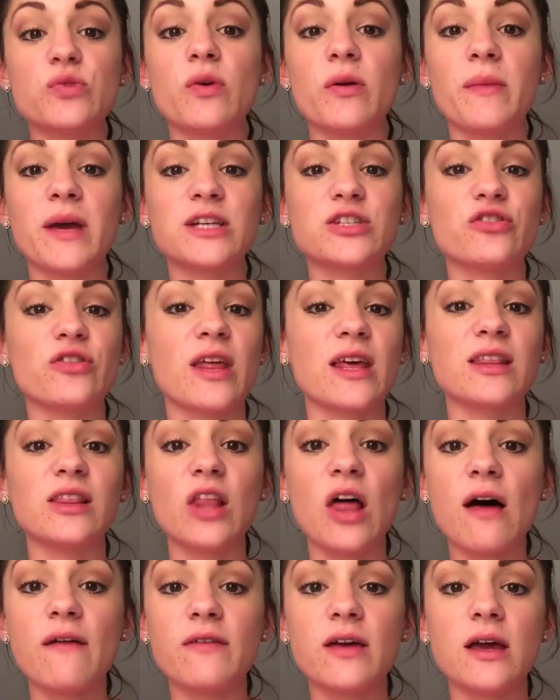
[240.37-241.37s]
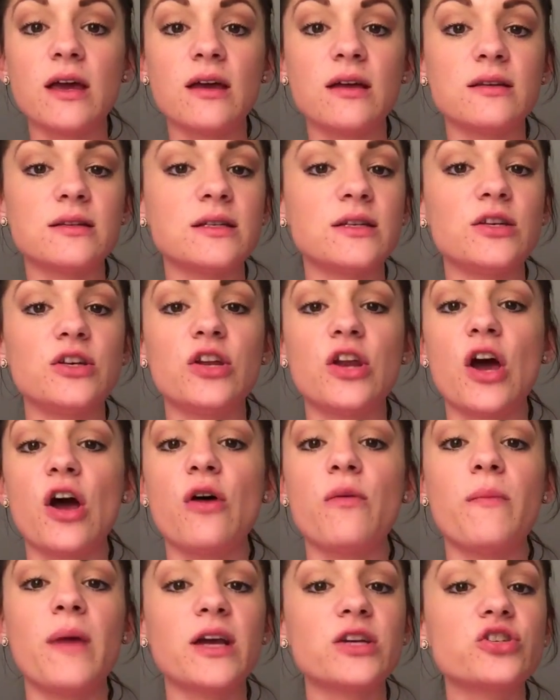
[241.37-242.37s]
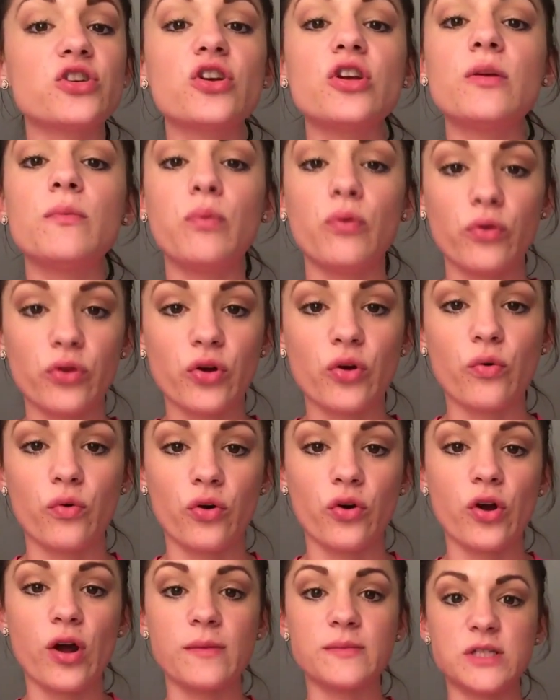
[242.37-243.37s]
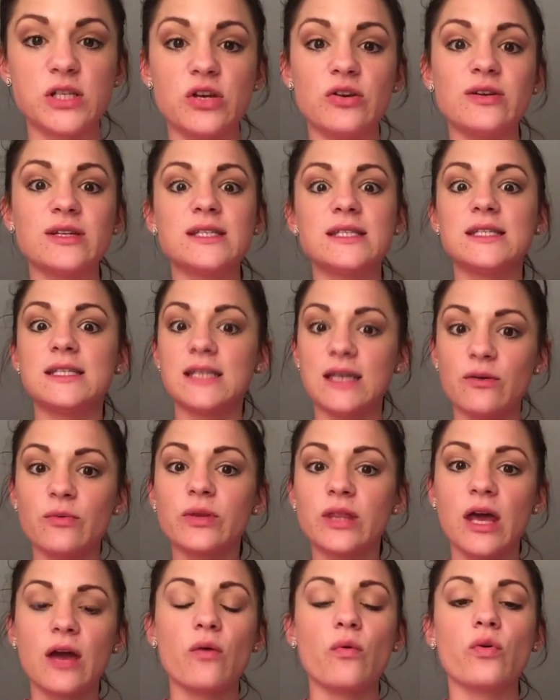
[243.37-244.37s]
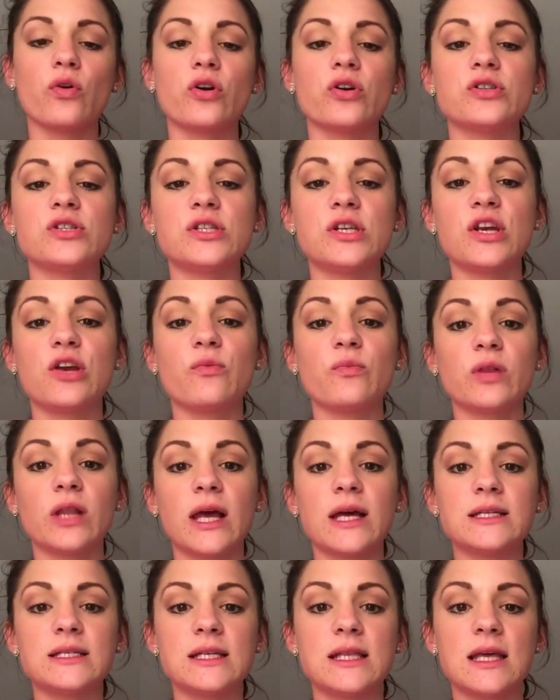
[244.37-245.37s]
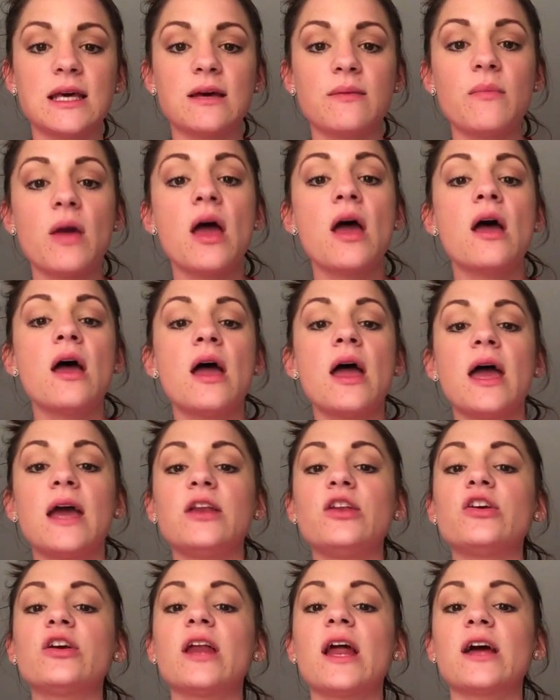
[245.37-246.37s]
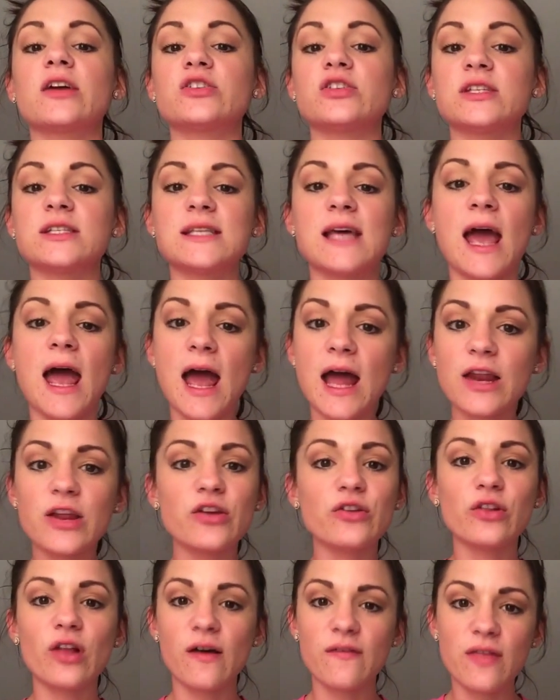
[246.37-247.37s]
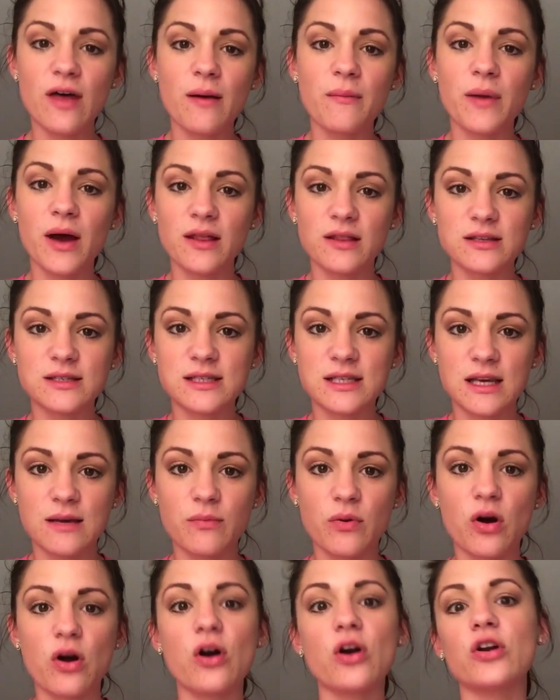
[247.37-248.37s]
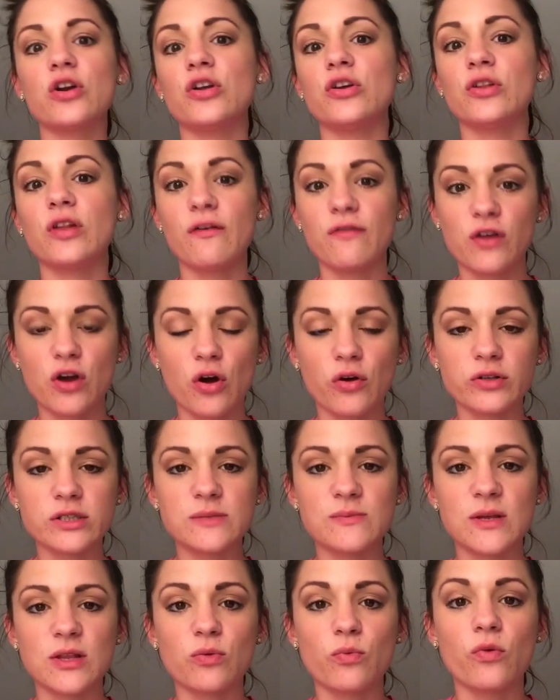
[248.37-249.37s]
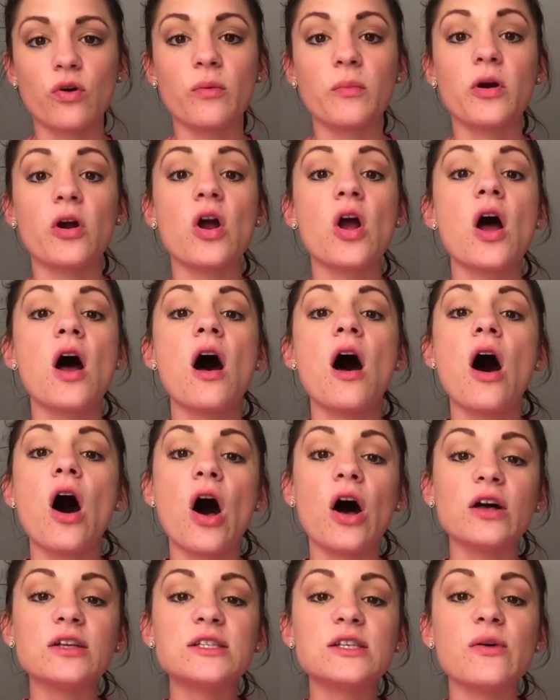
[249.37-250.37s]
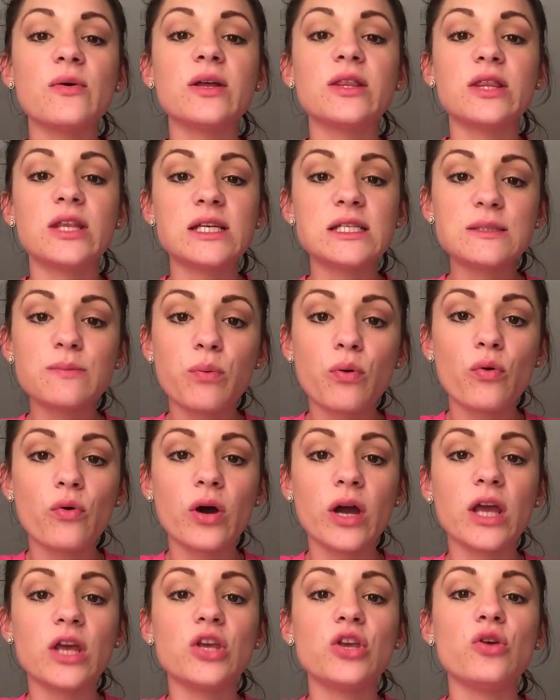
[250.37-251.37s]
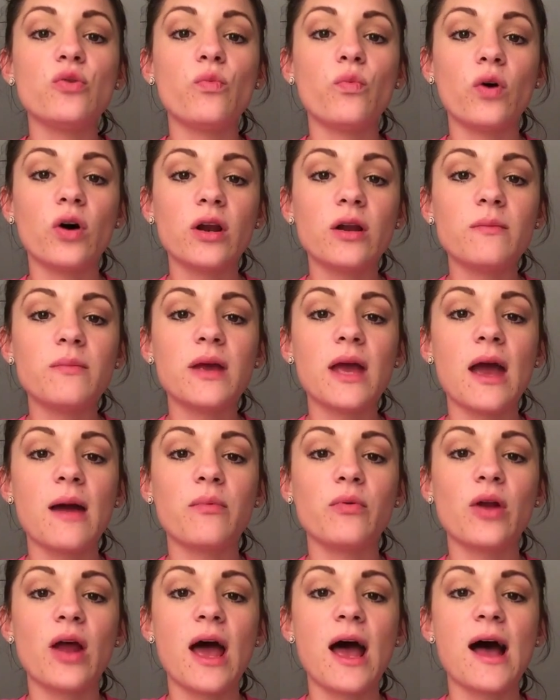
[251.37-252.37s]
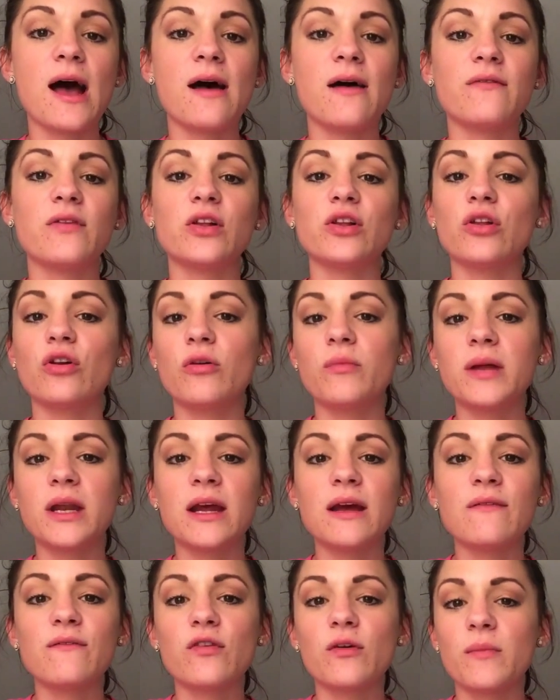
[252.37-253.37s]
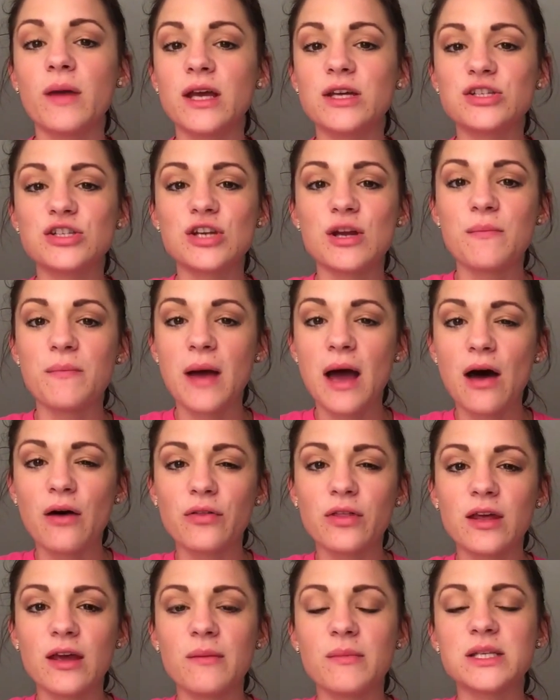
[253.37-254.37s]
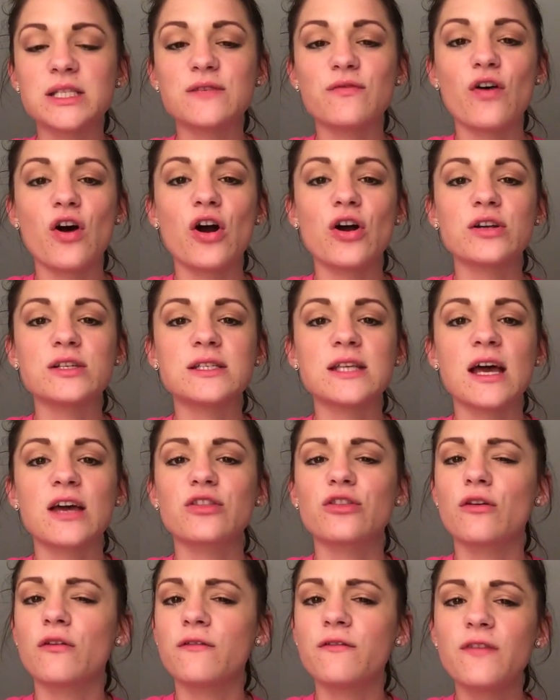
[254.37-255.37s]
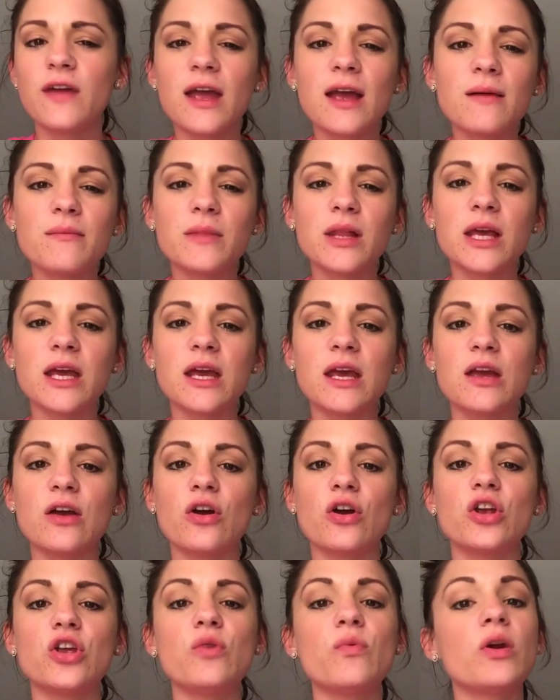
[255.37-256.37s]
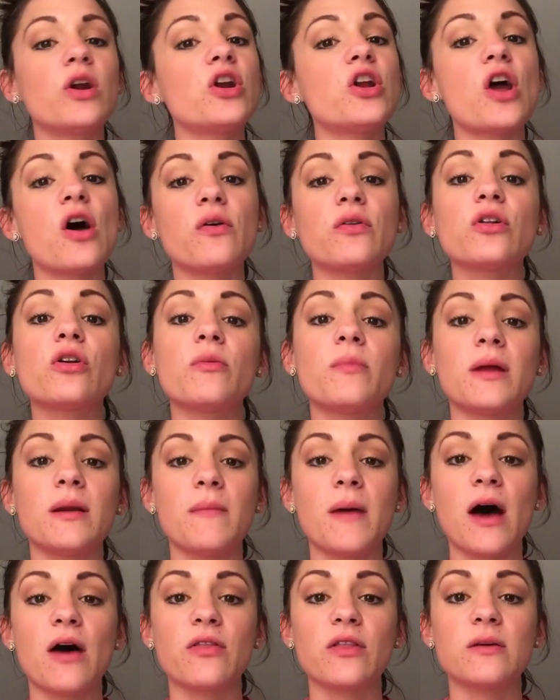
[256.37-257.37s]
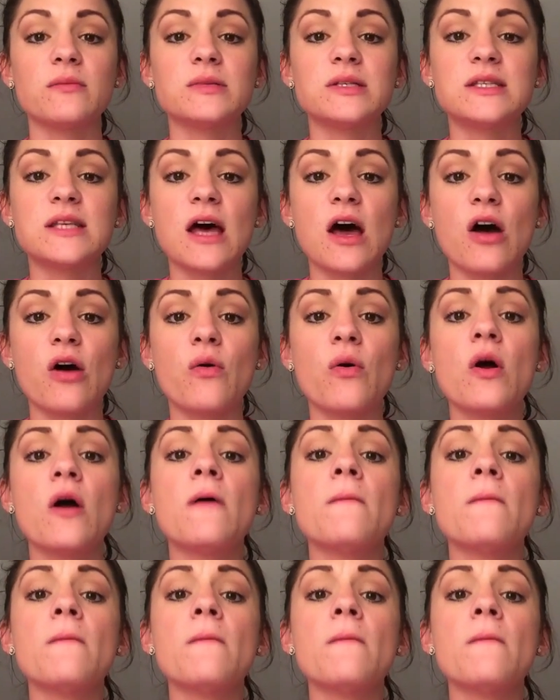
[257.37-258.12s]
you want to make sure they love it. You know, make sure you pull their order up so you can see what they ordered, so you can relate to them, and you can actually say, hey, do you love that by the Sea Bar? Do you love the Goldsmith warmer? Also, at this point, you want to be able to have a little bit of information about them as far as like their family, or you want to know a little bit about them. So